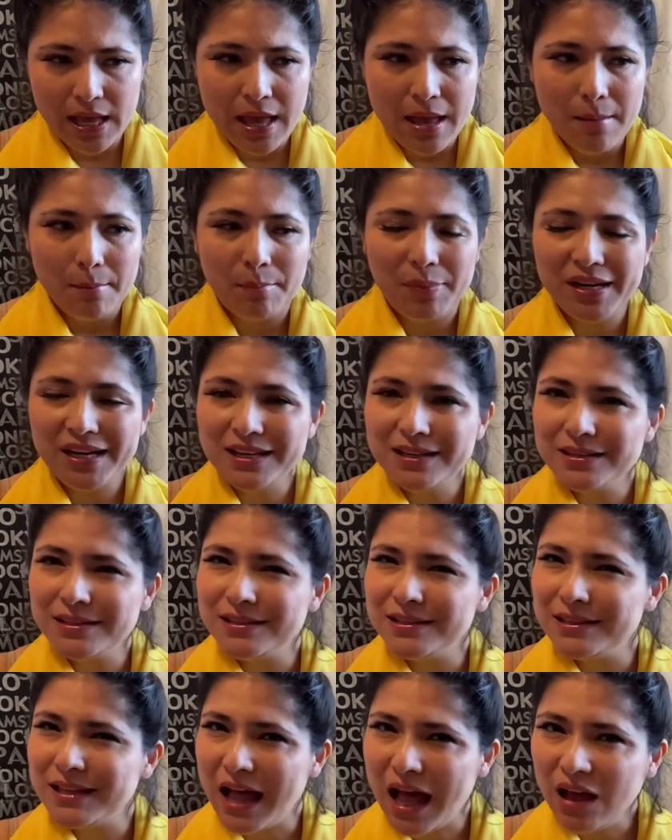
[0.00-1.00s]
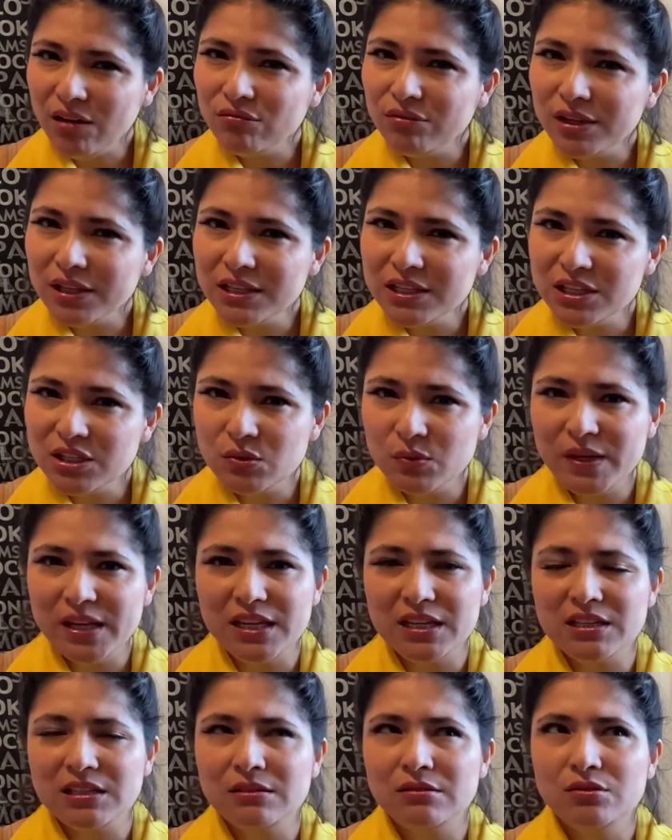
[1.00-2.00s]
But it's not really sweet,
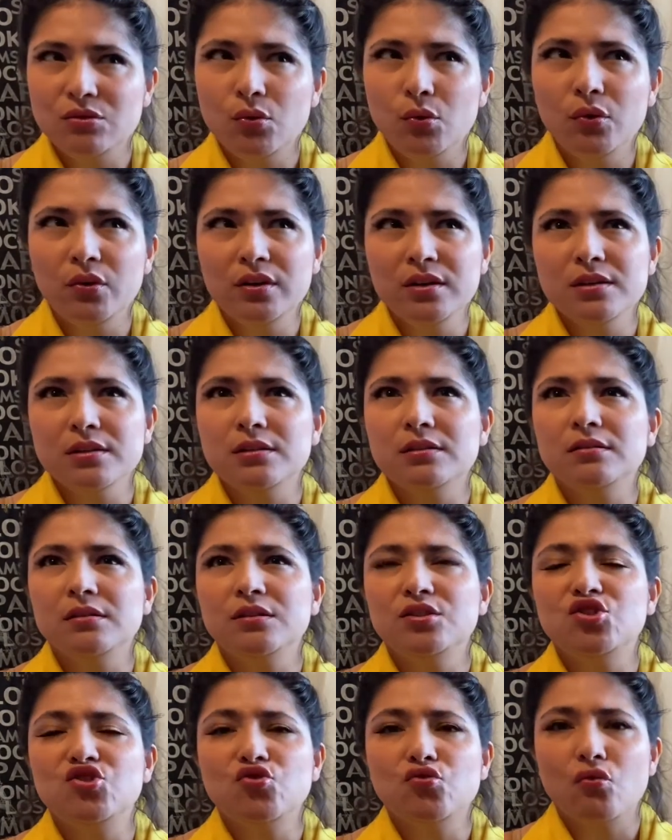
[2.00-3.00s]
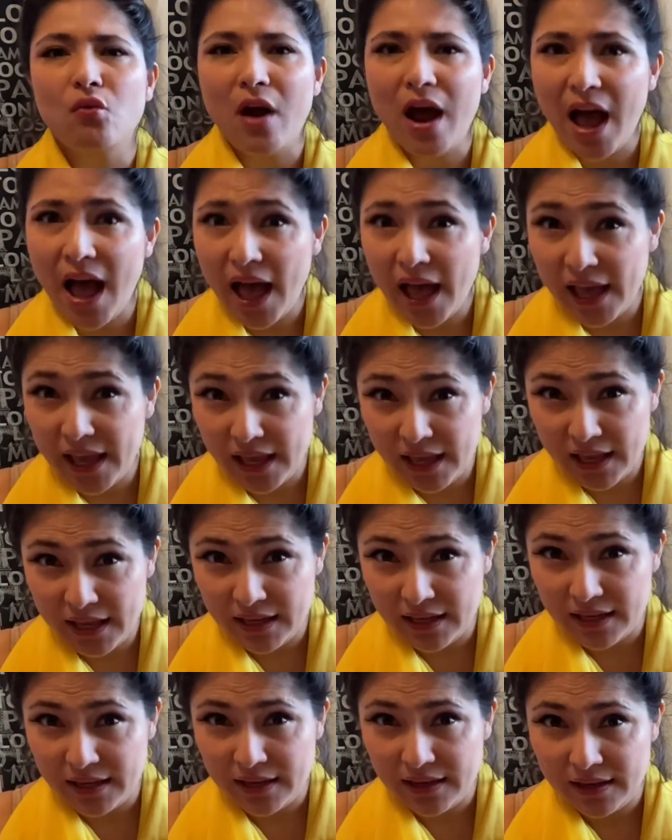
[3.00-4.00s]
it's towards the
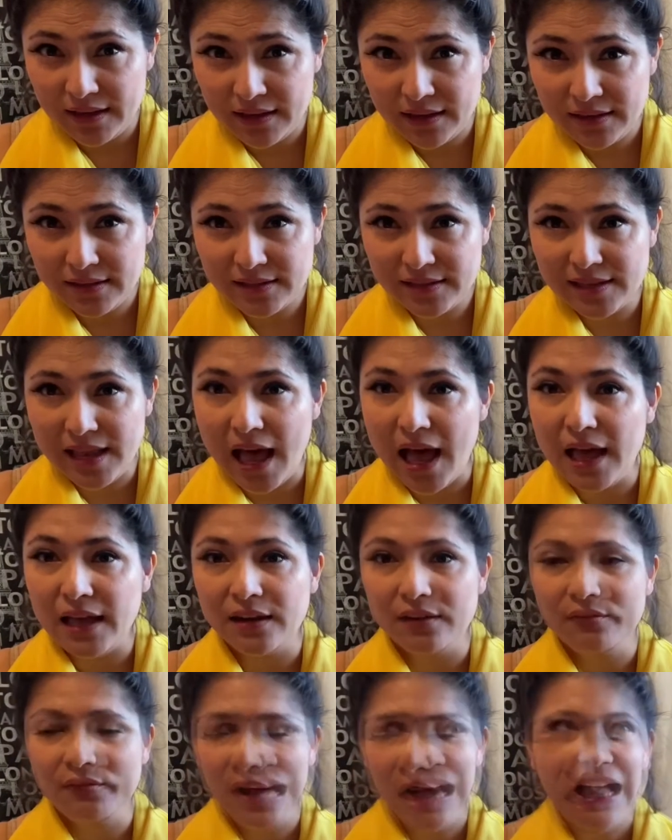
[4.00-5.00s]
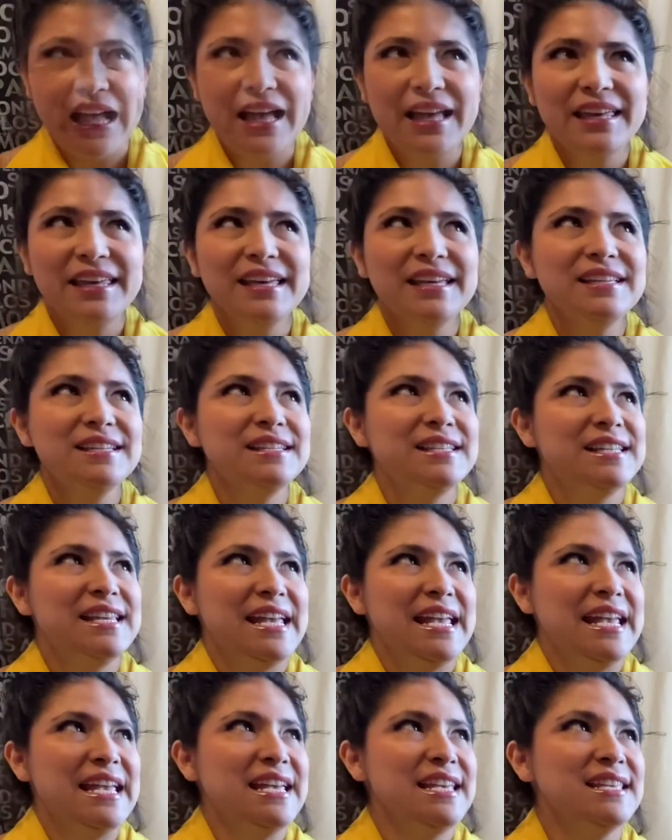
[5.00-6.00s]
dry side of it. I can
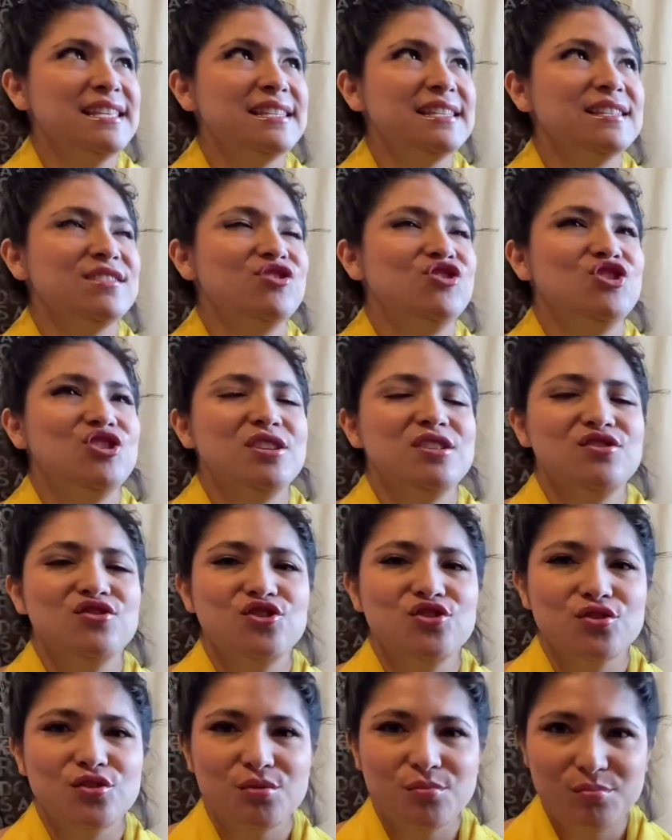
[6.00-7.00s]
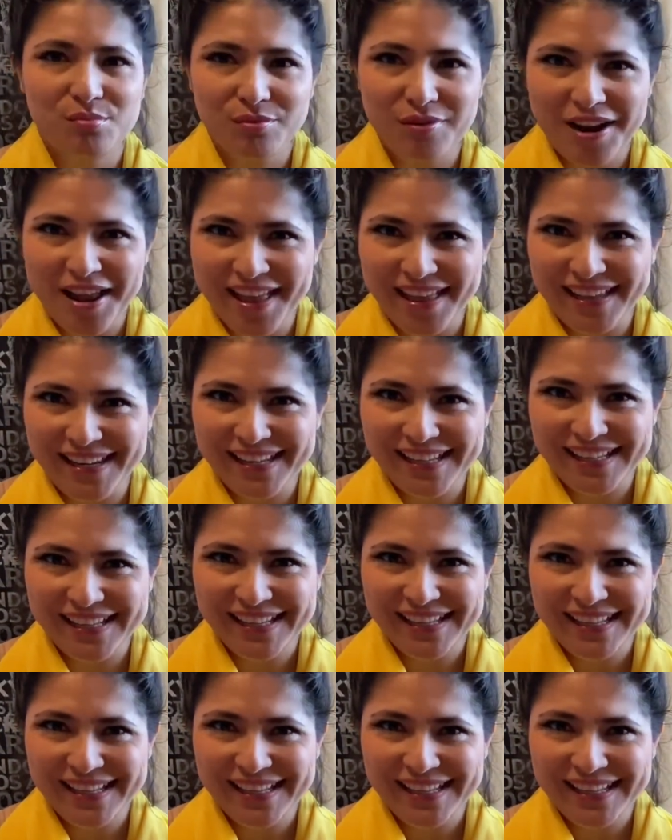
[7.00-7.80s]
taste gingerbread.